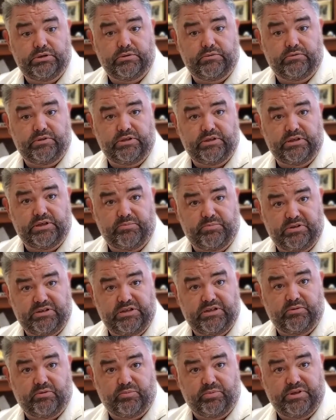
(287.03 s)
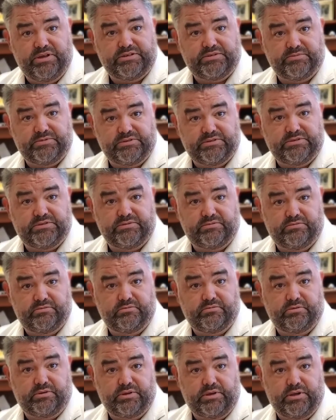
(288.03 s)
the hip and knee replacements.
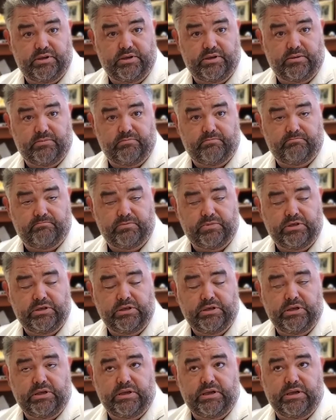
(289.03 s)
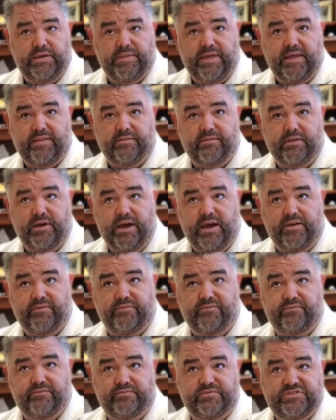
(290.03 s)
And that
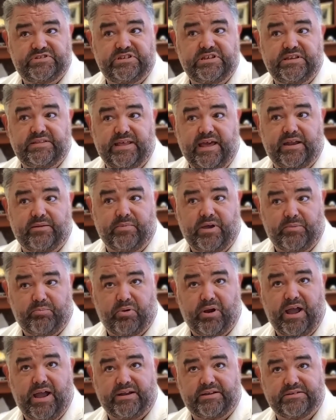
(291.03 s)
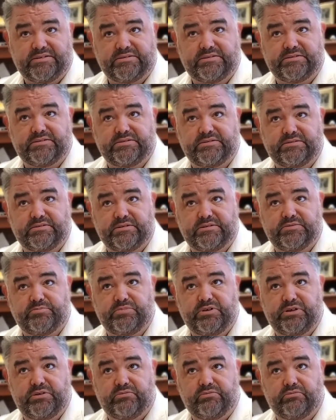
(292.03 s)
I've seen that in my practice. It's
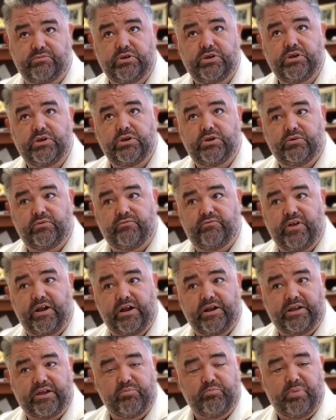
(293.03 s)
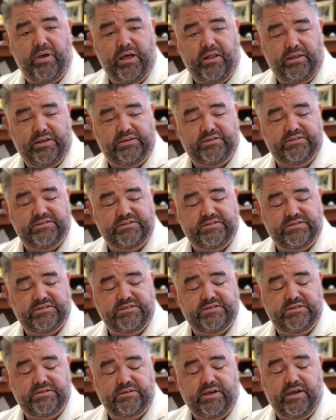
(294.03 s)
been very compelling to
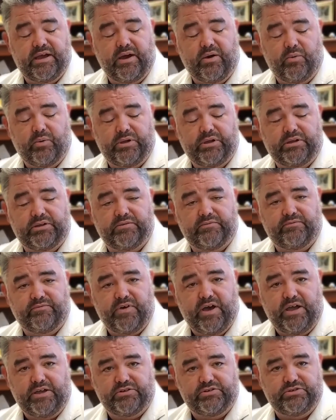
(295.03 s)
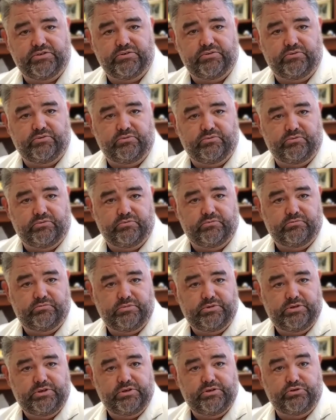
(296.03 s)
see how we can fine tune
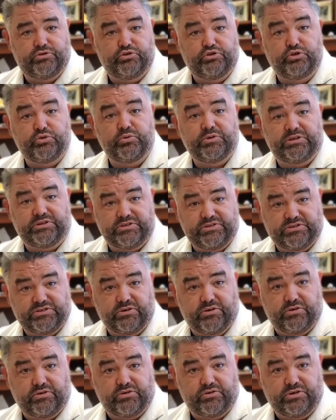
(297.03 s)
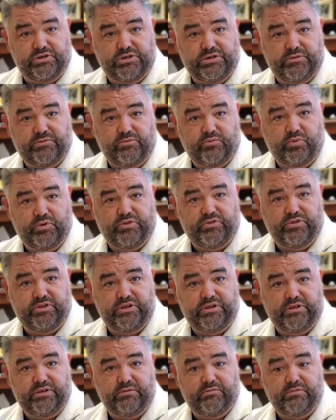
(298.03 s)
doing the surgery with
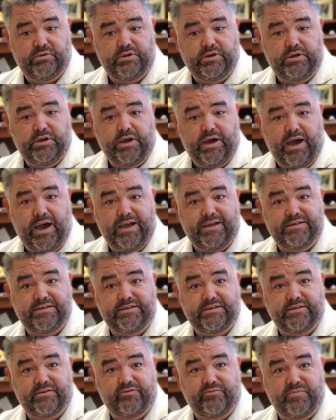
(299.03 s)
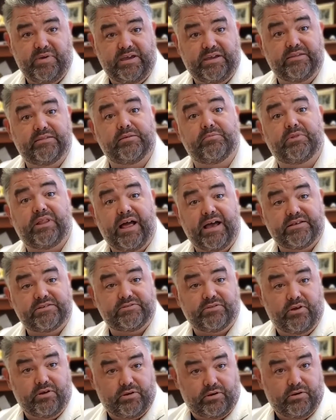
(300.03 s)
the idea of making them last
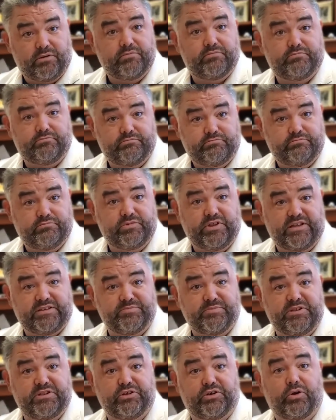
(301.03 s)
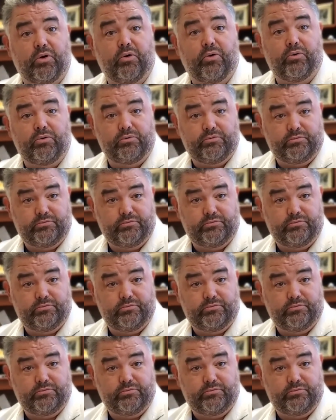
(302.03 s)
longer. That's been the goal.